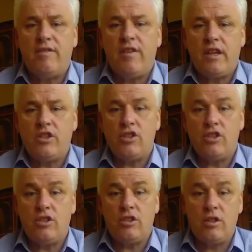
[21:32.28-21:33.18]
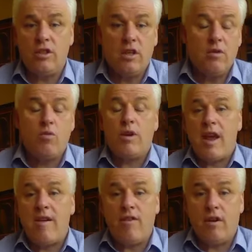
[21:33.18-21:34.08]
innovations,
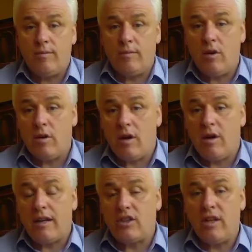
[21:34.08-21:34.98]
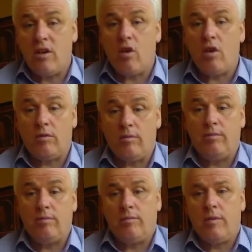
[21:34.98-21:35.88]
whatever, are actually all
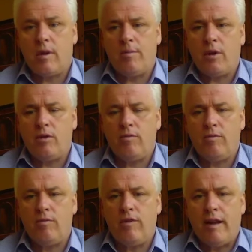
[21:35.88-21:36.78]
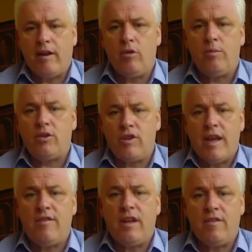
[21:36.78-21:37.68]
about value, but
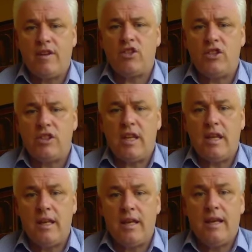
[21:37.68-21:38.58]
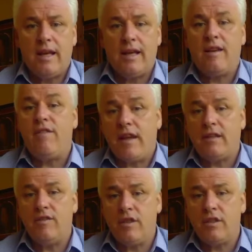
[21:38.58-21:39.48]
driving efficiency and
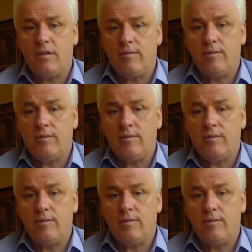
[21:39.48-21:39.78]
effectiveness.